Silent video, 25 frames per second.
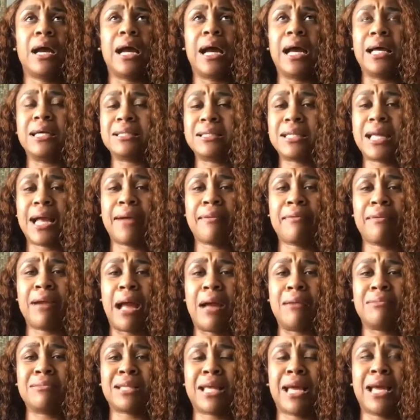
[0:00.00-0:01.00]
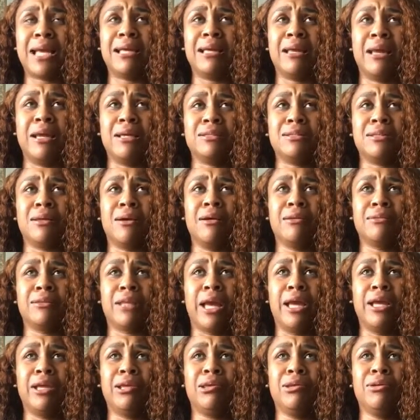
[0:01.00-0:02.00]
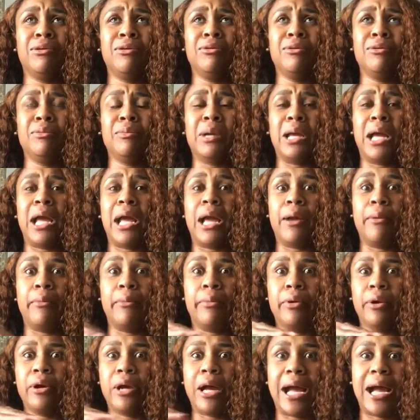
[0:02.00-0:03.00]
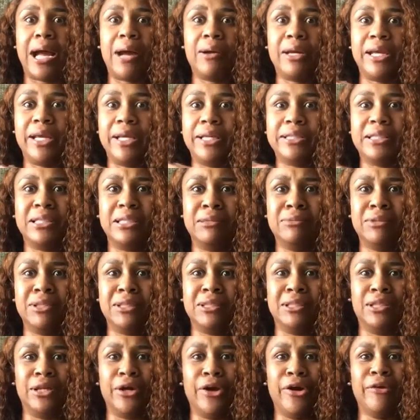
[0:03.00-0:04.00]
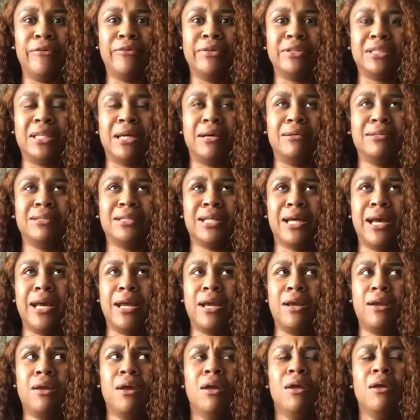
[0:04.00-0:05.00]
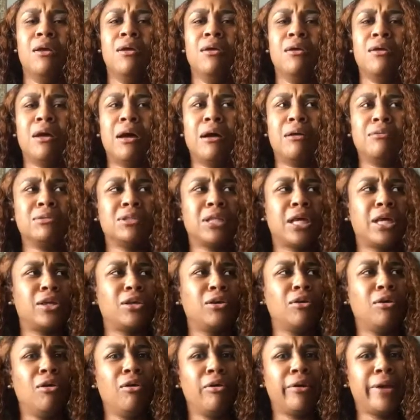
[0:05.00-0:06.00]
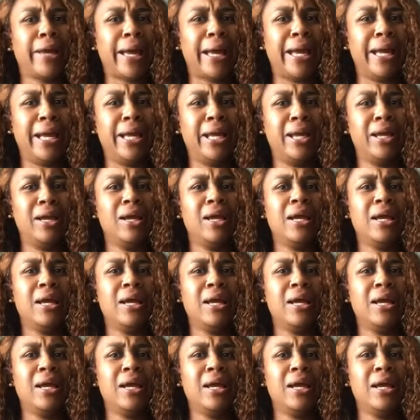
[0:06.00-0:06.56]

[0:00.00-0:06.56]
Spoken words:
I was like, yes, sir, thank you. Bro, I instantly was nervous. I was like, you okay?